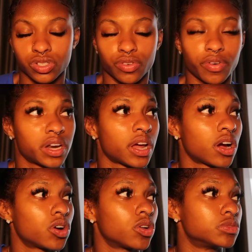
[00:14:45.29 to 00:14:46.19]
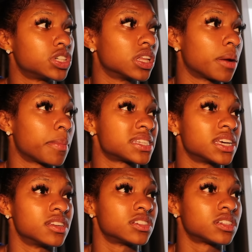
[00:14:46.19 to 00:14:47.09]
So right now I'm chilling. I'm about to
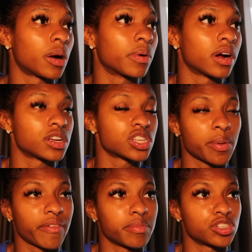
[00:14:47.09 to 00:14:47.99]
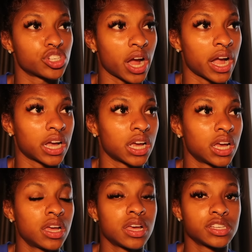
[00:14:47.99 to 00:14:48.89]
get in the shower. I just got back from the track.
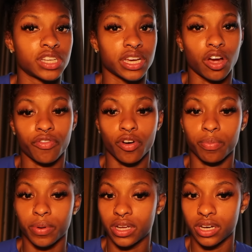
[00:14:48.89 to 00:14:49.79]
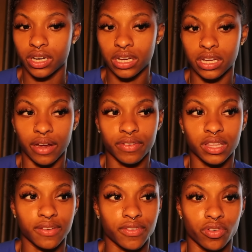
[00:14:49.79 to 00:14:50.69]
Shakeout felt pretty good.
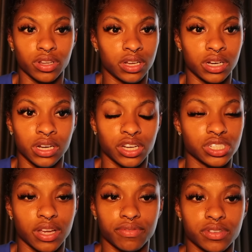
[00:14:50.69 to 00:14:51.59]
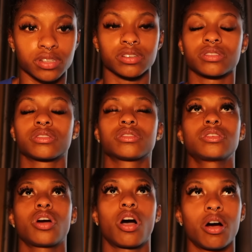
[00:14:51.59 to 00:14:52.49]
Everything felt really good. I just have to
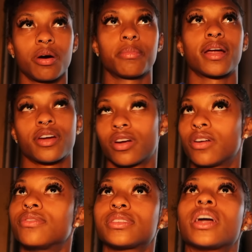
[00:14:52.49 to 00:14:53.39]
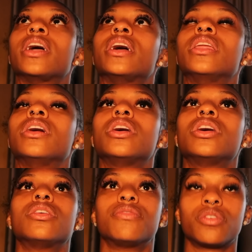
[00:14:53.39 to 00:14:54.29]
calm my nerves and
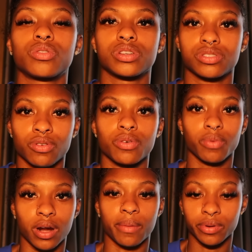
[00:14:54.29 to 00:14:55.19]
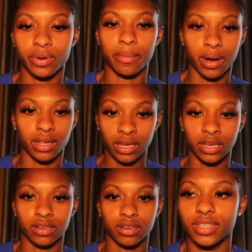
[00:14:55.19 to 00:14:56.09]
focus on what I'm doing in my
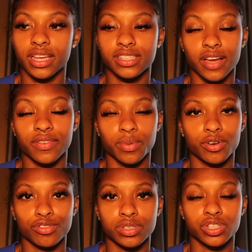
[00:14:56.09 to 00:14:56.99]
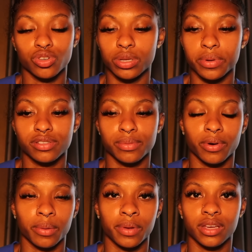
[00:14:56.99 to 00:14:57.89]
lane. Thanks to everyone who's truly been
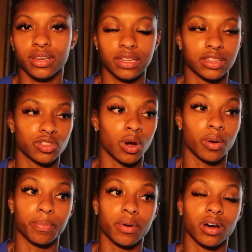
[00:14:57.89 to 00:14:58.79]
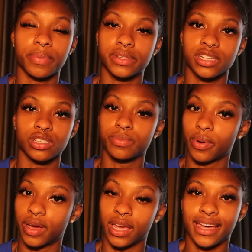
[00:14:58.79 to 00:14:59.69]
supporting me up until this point.